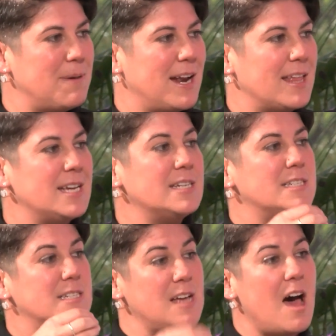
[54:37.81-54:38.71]
and I think
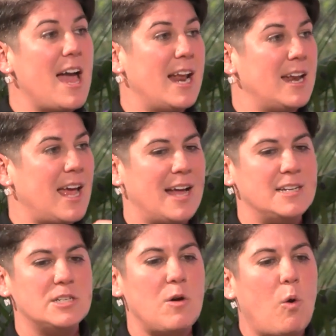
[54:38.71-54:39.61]
design
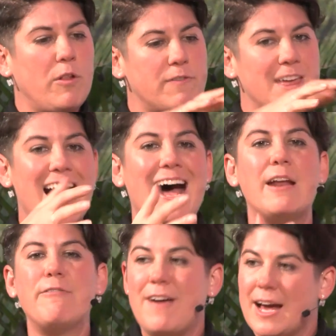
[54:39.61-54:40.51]
and all of the
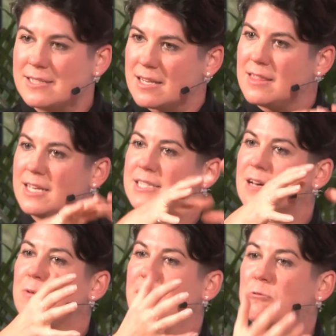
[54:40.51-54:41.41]
artifacts and things
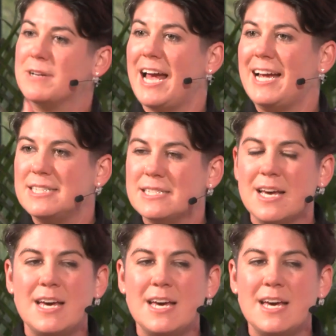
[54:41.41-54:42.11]
that we create